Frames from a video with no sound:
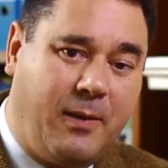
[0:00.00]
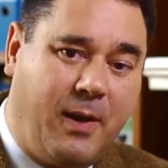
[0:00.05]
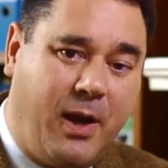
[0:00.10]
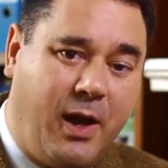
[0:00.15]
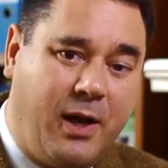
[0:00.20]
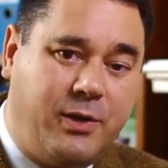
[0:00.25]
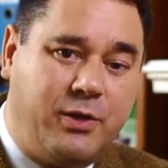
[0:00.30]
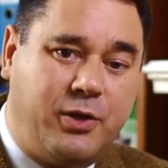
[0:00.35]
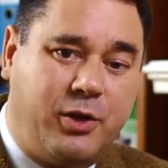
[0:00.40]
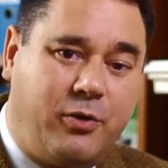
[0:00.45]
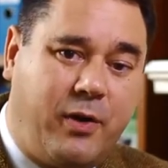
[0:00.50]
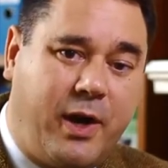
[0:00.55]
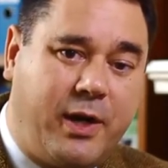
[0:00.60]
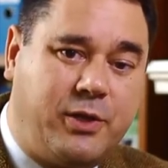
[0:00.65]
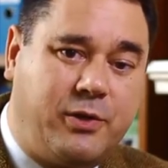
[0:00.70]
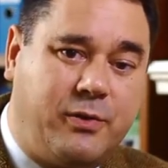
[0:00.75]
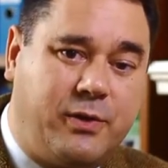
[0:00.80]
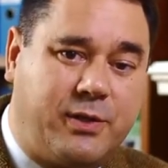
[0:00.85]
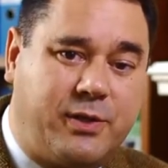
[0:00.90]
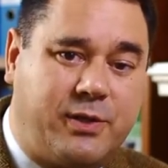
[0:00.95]

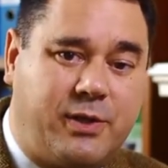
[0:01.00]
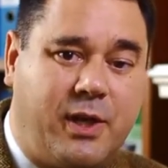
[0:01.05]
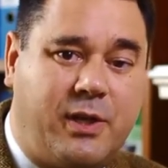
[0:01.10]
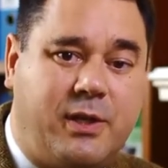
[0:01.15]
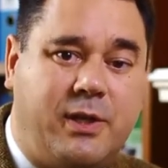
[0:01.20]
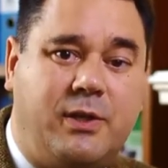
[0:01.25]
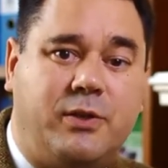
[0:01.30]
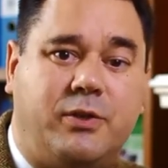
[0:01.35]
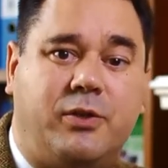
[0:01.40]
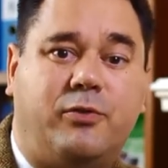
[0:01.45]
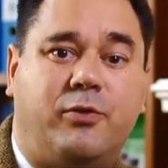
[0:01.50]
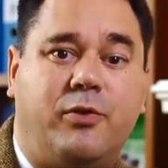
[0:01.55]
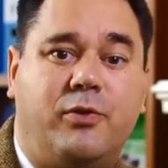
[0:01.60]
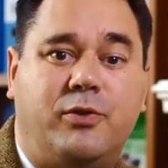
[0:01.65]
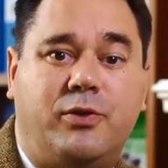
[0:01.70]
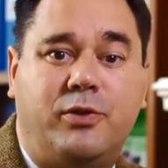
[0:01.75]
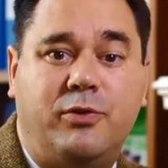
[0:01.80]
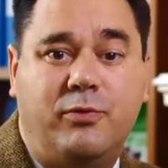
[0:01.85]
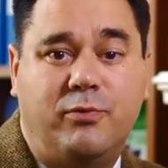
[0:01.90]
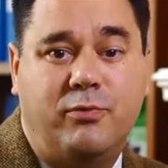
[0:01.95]
undergraduate studies through
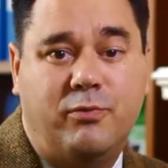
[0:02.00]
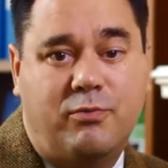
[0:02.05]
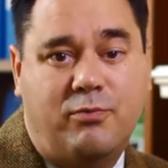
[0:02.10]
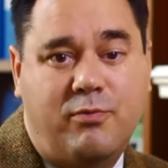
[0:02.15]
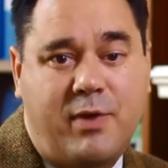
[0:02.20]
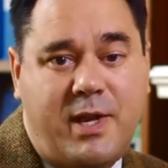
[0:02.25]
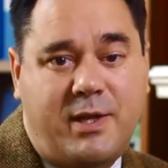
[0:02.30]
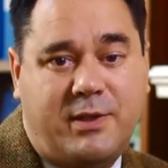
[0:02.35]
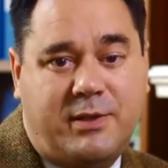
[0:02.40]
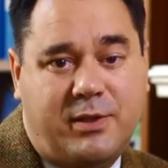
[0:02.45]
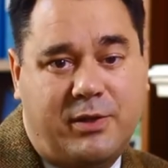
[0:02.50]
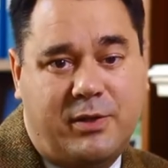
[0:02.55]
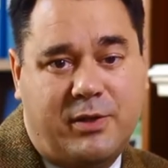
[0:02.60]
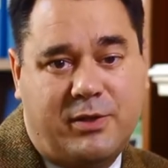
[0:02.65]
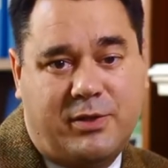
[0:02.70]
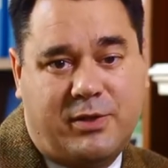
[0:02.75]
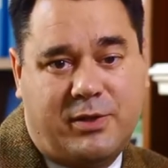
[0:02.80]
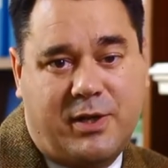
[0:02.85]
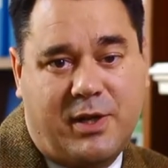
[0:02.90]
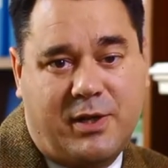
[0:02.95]
to
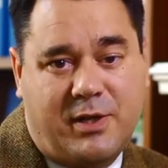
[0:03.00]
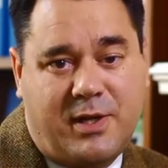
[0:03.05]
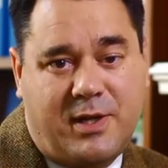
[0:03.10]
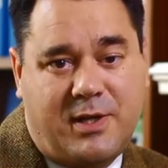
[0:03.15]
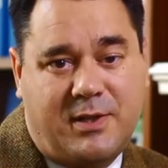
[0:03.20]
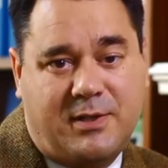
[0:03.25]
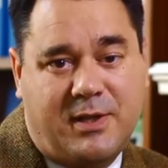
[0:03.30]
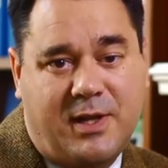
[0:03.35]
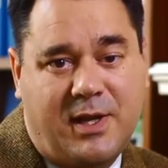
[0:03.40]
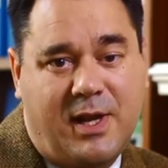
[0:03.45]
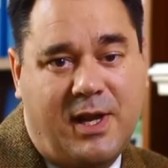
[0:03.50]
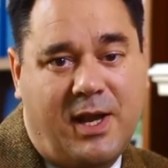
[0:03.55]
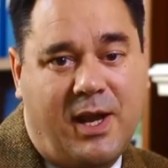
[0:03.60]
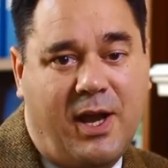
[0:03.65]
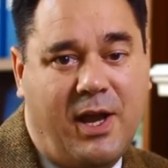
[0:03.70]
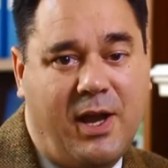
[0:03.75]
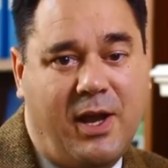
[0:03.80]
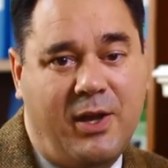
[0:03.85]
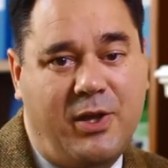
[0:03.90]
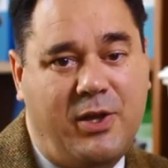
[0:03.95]
research studies,
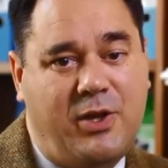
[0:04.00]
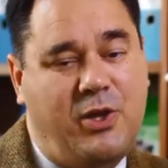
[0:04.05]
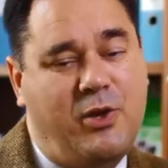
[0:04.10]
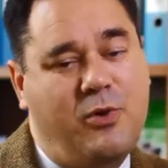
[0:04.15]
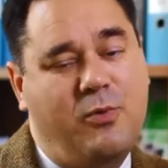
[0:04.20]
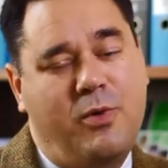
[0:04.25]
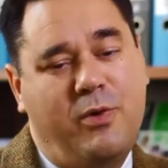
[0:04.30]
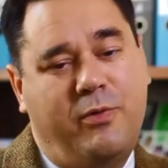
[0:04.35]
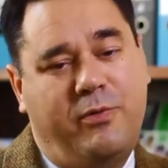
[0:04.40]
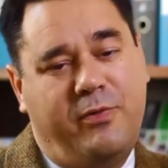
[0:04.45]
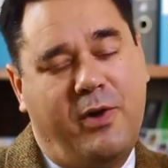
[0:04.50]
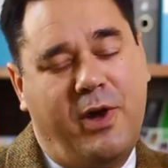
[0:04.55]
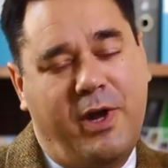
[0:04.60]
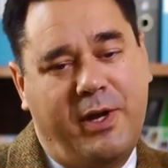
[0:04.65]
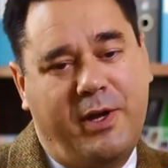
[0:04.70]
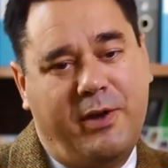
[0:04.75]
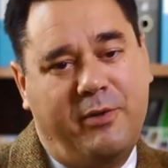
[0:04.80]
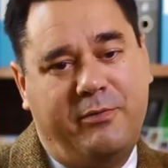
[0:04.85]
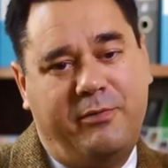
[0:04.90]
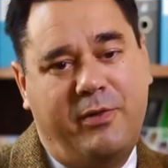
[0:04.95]
you will
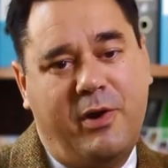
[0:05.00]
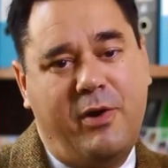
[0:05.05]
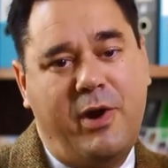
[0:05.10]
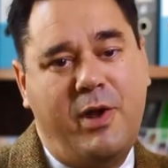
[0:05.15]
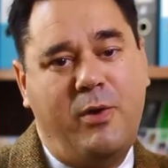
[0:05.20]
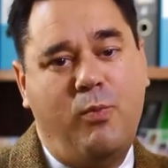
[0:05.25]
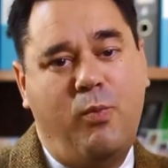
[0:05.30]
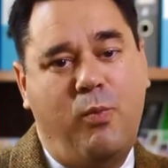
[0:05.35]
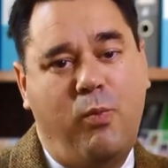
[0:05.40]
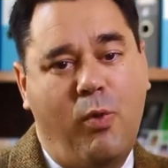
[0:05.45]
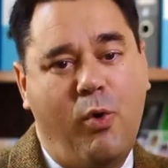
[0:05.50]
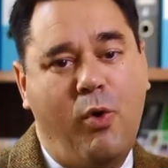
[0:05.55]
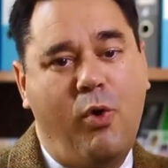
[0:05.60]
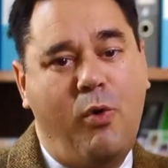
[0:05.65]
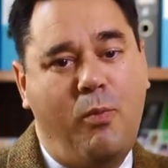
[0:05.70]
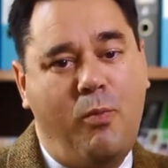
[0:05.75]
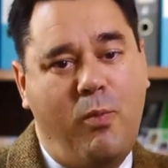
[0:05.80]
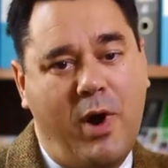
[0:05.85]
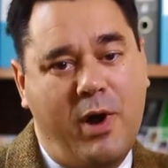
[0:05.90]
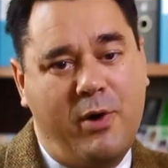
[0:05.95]
find a very
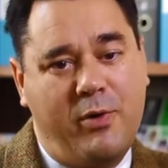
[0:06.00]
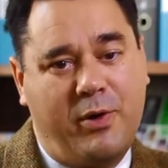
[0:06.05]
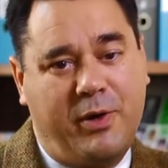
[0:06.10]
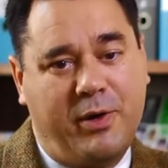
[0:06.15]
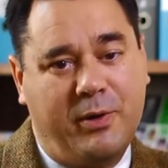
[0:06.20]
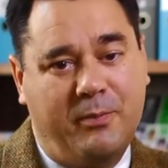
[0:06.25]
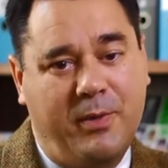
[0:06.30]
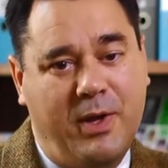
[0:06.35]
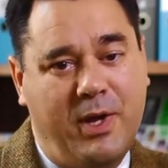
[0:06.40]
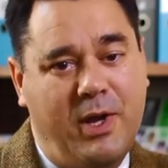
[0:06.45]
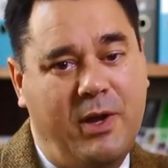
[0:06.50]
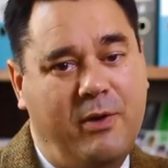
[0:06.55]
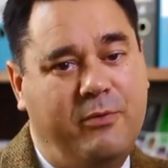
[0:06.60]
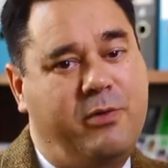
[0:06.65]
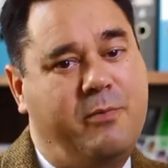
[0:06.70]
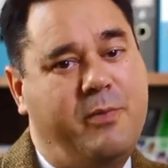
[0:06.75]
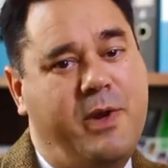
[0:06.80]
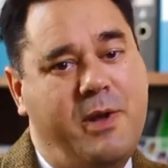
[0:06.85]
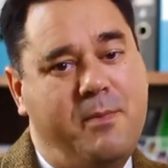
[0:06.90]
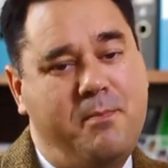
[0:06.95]
warm welcome
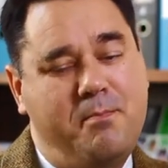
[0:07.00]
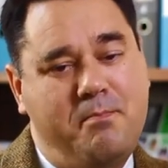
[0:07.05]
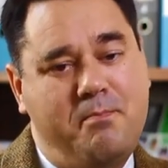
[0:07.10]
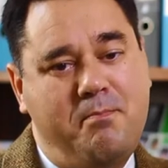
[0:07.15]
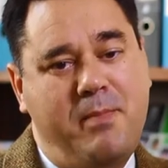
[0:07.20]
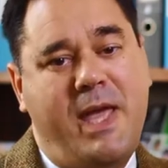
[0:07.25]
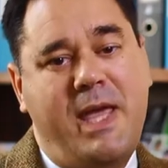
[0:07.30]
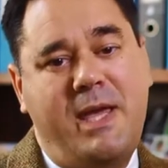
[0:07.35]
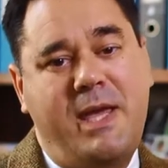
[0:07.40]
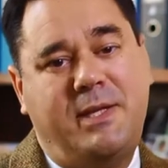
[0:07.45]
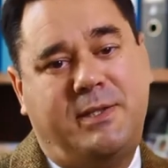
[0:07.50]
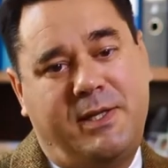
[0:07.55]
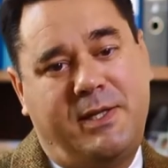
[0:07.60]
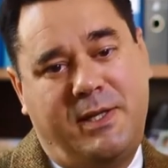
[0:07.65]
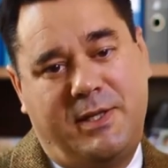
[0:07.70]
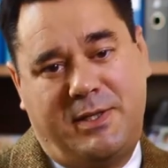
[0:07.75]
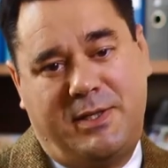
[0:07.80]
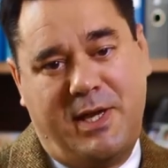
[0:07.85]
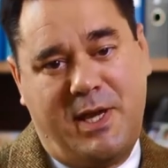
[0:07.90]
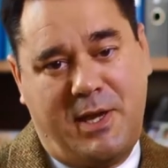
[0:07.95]
from an
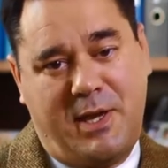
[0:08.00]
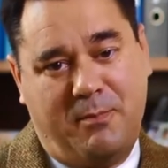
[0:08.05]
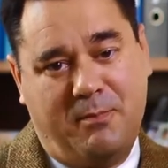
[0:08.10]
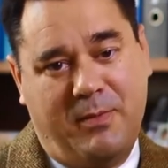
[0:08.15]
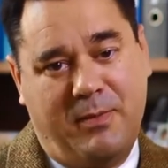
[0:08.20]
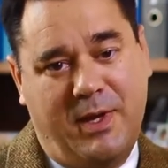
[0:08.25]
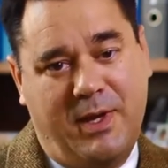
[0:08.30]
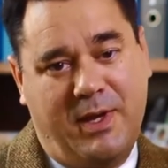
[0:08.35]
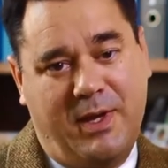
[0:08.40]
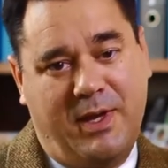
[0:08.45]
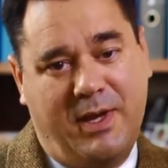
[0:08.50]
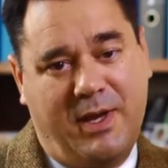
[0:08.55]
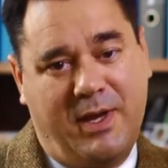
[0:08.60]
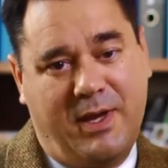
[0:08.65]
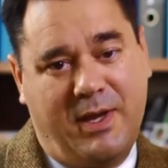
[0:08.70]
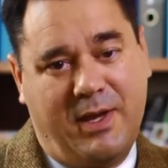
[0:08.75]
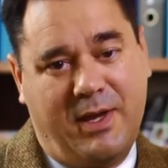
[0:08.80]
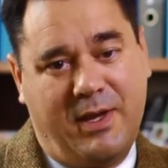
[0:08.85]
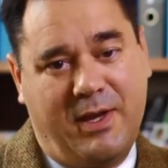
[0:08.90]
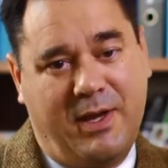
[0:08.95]
amazing team,
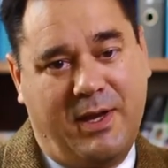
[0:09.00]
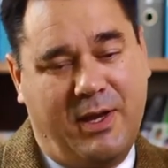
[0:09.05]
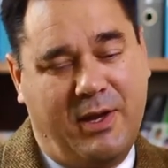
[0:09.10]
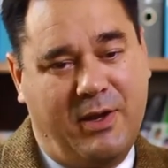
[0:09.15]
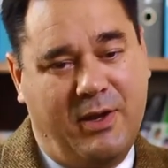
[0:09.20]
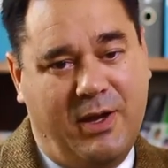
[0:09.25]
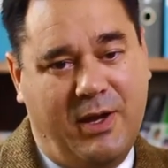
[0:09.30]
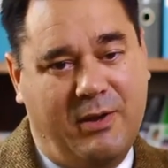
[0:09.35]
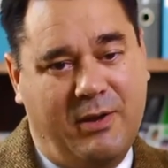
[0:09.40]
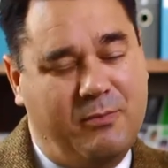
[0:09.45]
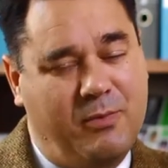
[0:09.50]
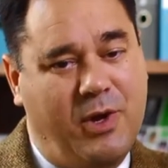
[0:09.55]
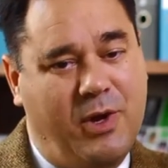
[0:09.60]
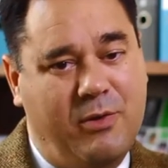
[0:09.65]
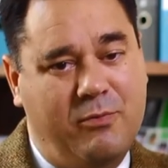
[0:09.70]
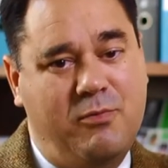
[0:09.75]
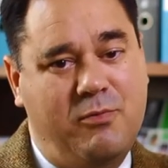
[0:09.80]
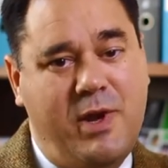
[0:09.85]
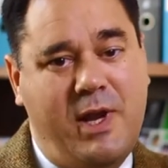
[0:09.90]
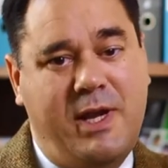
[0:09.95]
a
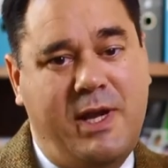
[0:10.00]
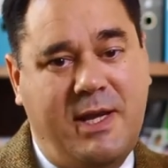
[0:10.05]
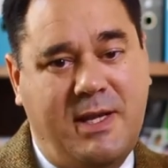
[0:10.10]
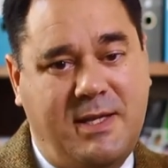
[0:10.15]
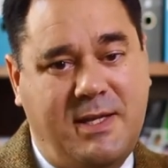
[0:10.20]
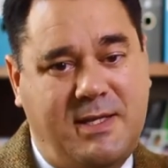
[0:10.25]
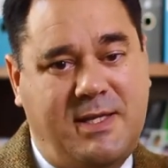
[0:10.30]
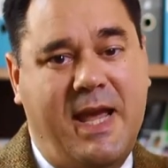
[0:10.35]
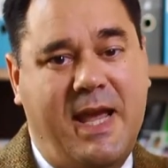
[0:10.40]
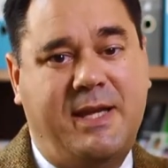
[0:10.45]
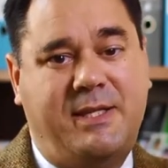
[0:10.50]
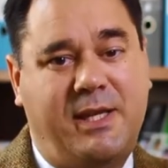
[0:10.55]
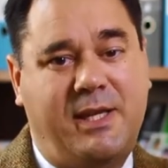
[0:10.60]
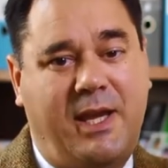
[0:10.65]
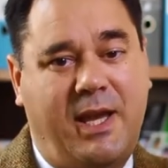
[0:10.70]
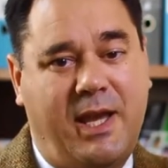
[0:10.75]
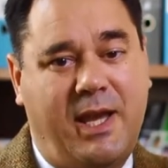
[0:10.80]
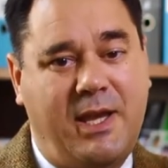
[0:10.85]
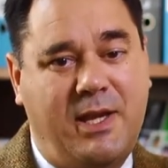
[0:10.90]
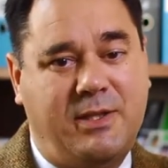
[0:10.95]
really
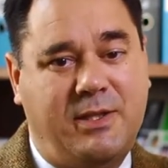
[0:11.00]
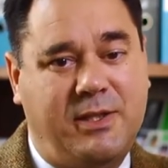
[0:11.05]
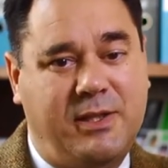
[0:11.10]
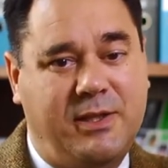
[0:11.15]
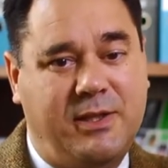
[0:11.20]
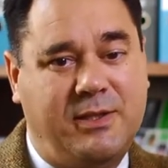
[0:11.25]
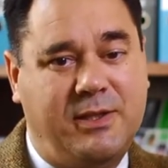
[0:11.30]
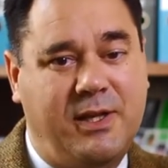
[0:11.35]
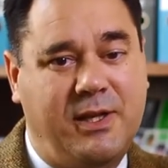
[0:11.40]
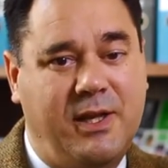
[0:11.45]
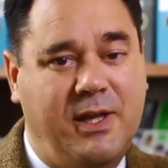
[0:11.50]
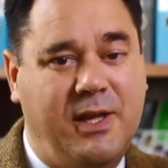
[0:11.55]
dedicated